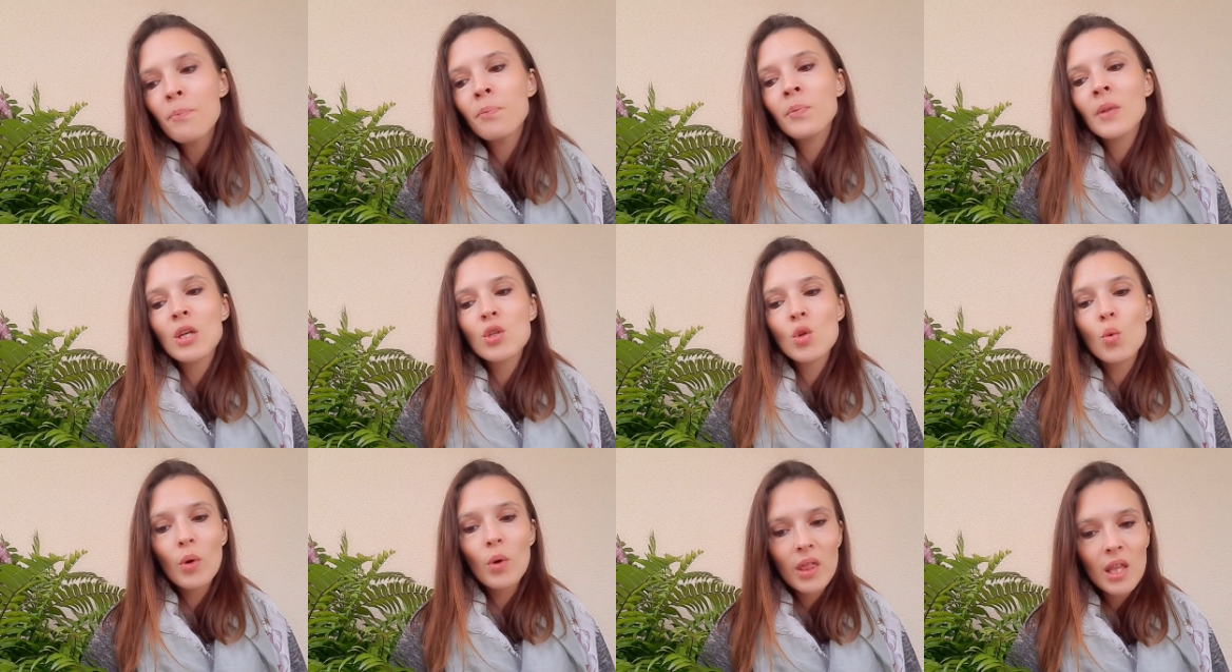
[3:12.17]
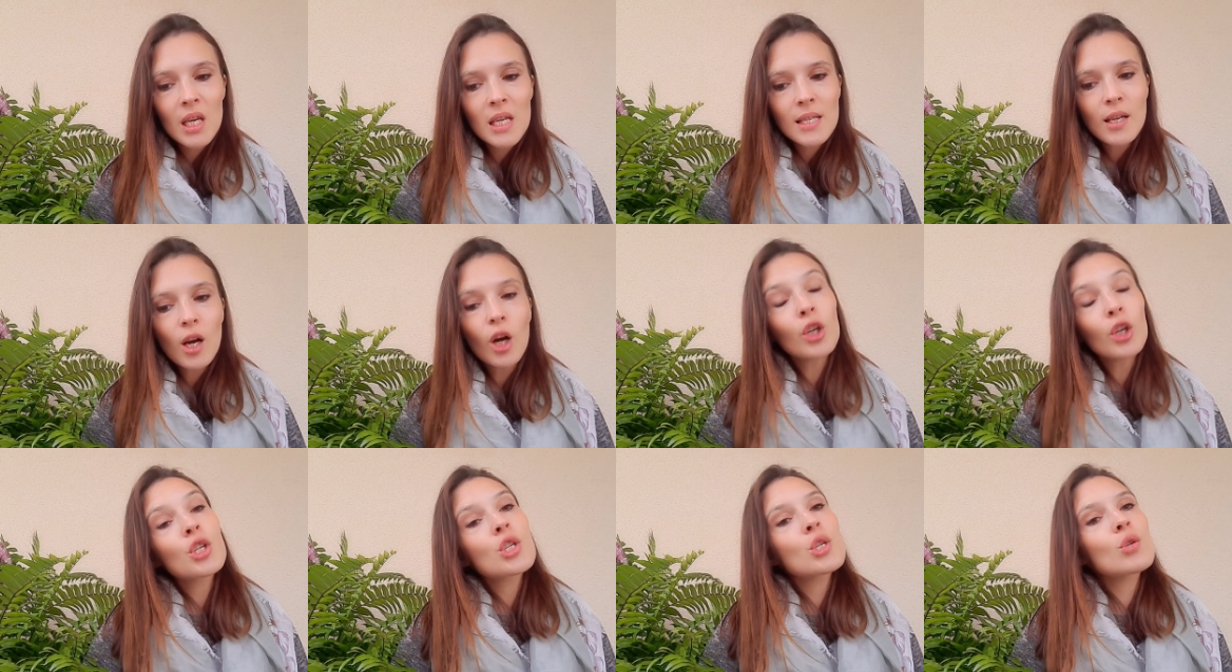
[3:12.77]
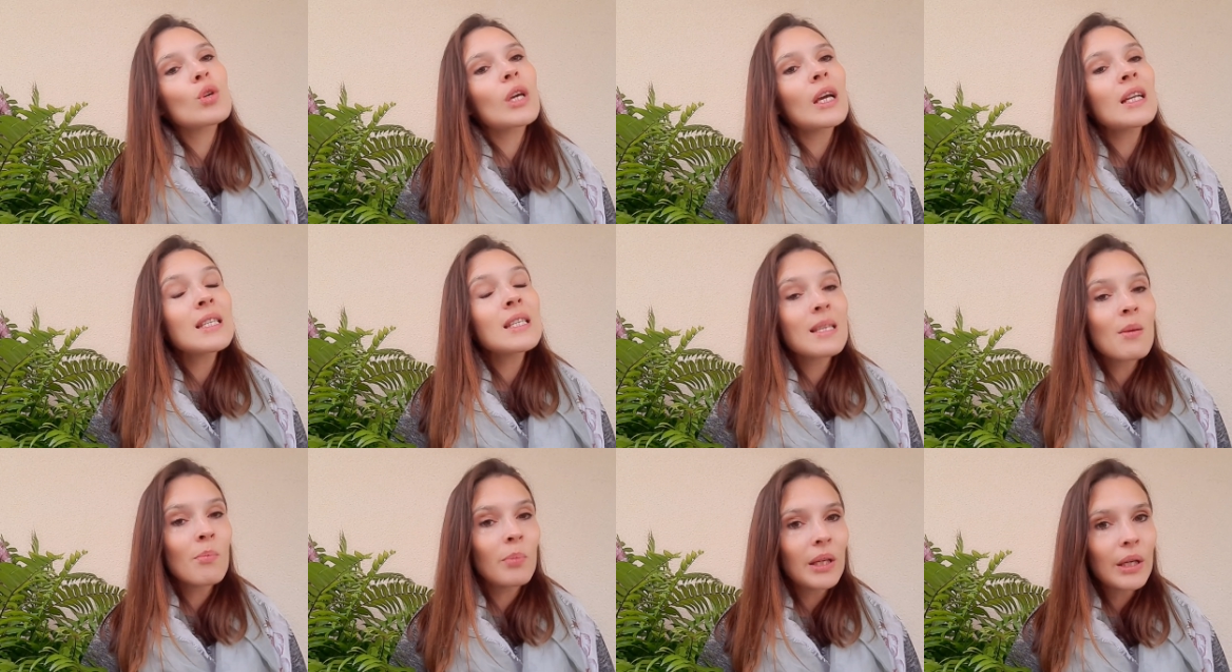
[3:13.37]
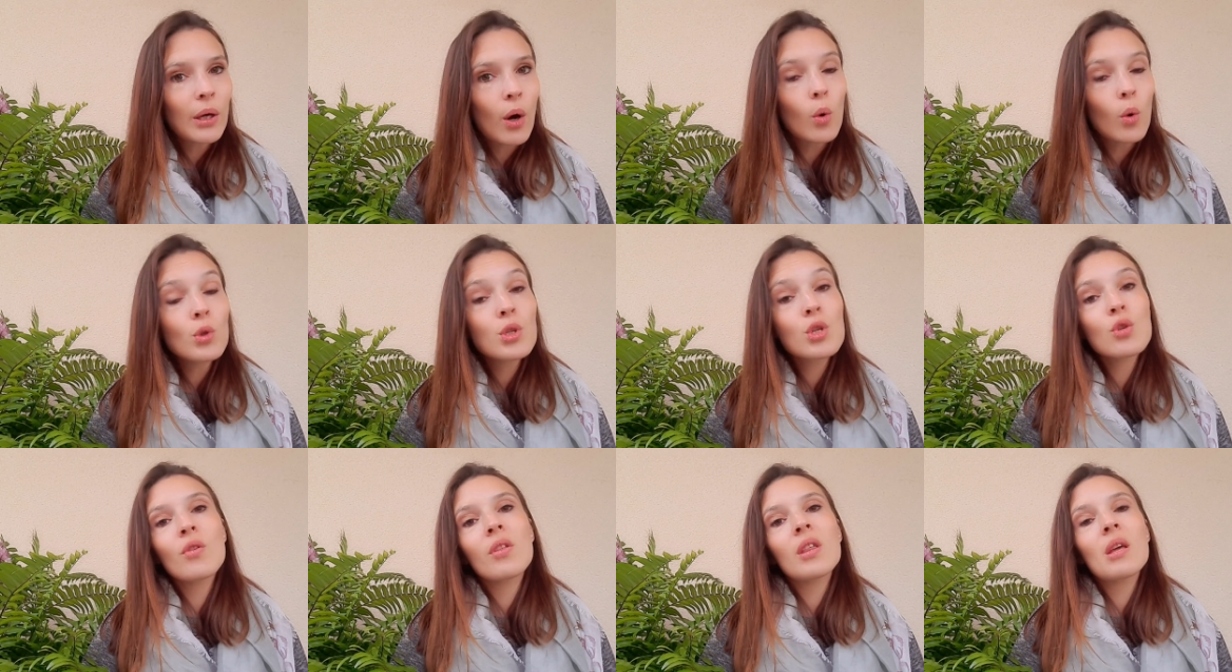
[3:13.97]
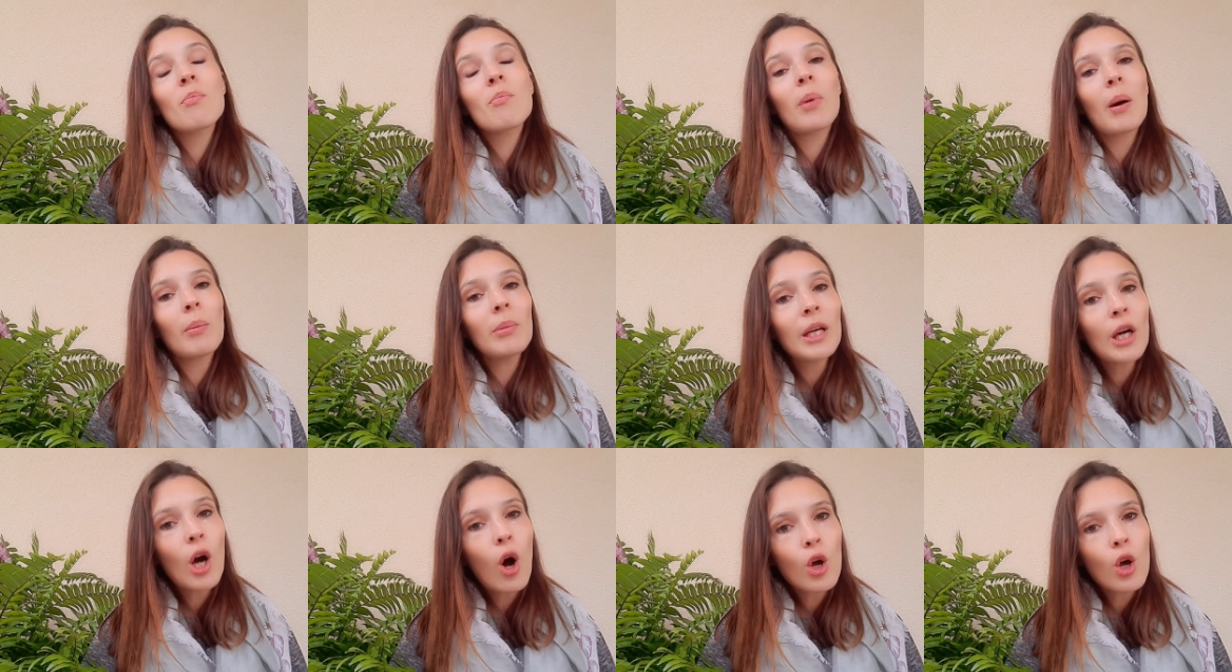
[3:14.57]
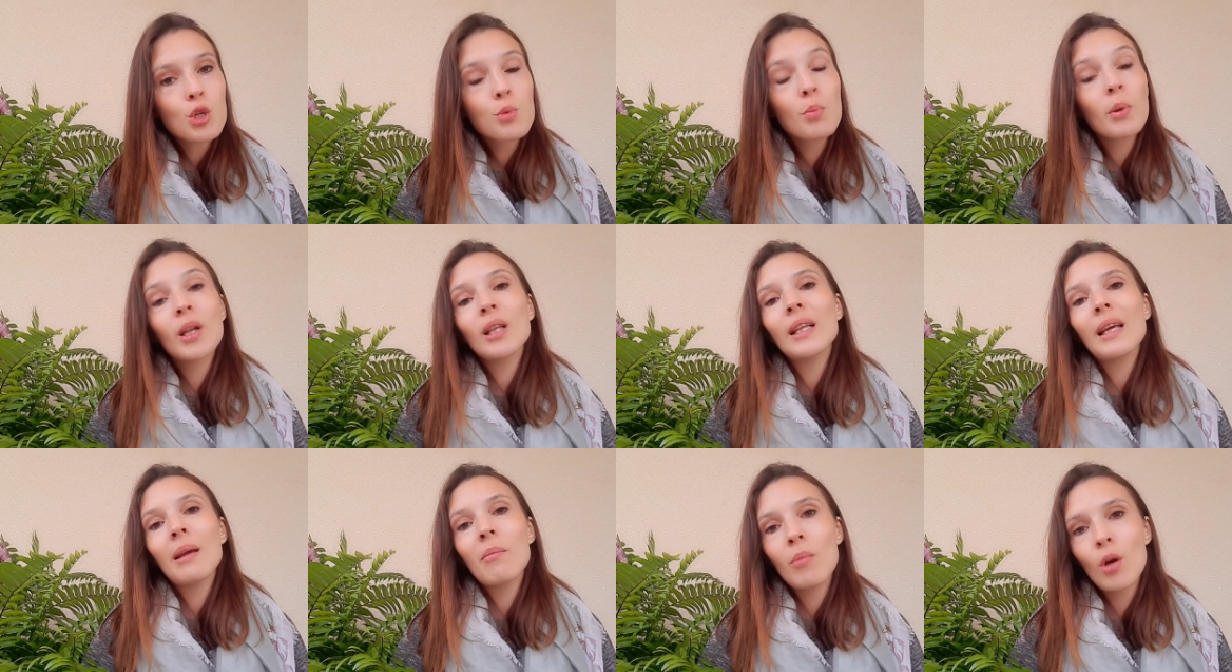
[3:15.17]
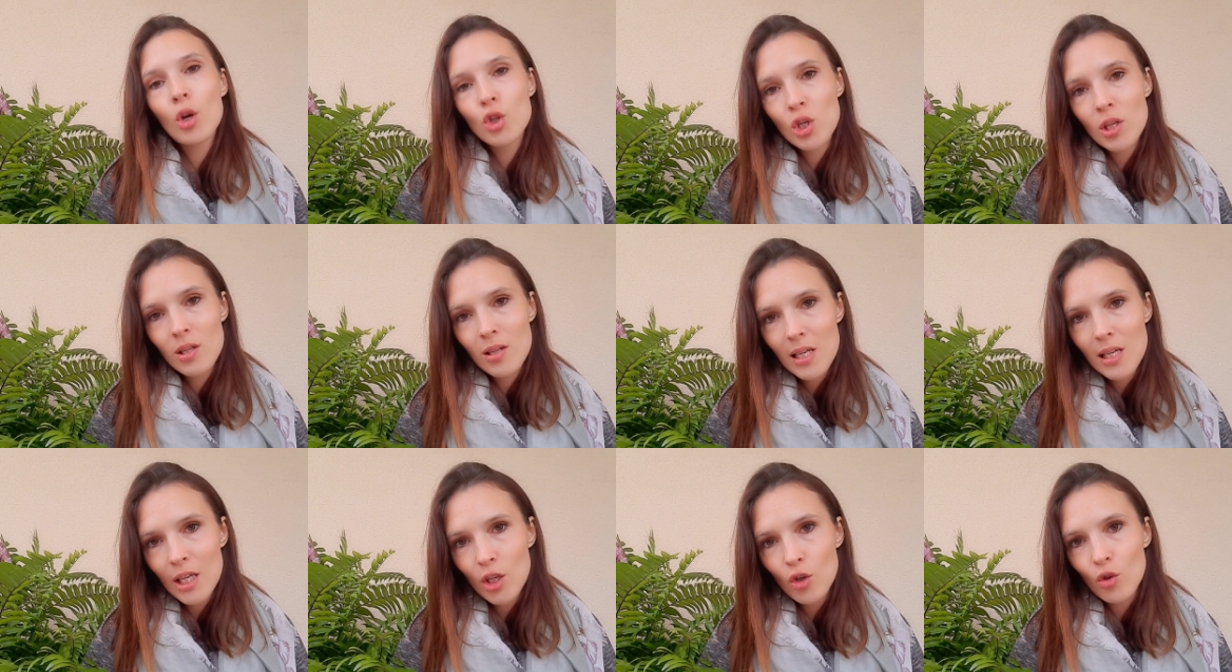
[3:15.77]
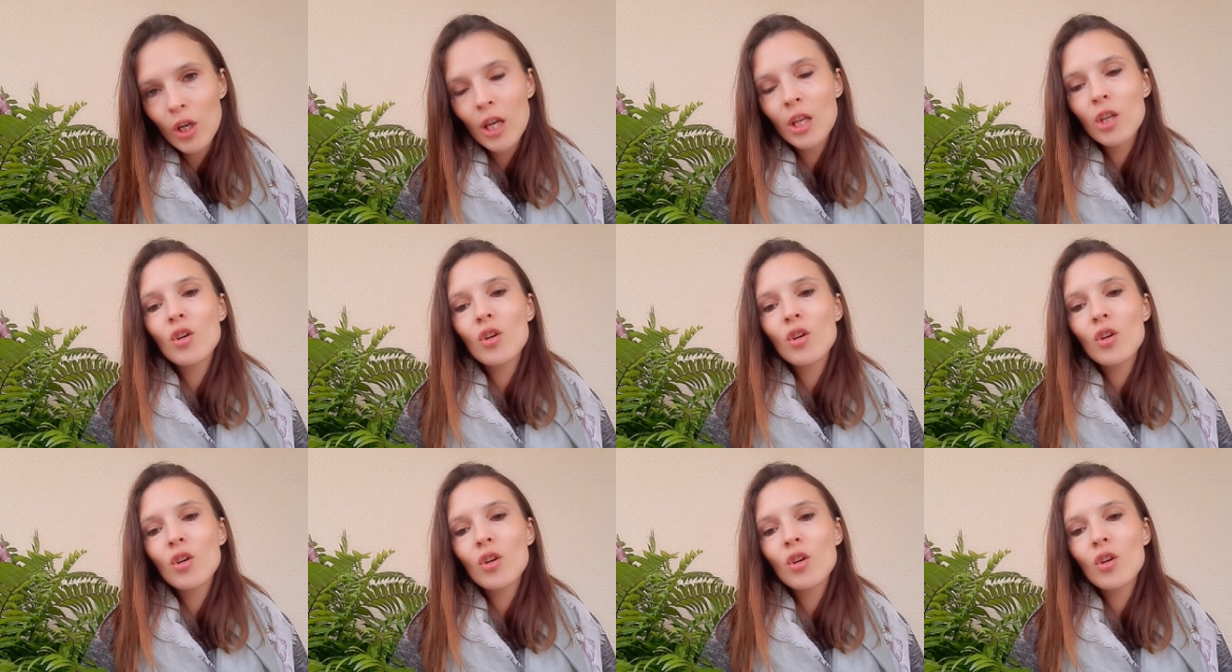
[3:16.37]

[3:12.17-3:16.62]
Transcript: So with these cards, you can simply go to the public hospital emergency unit.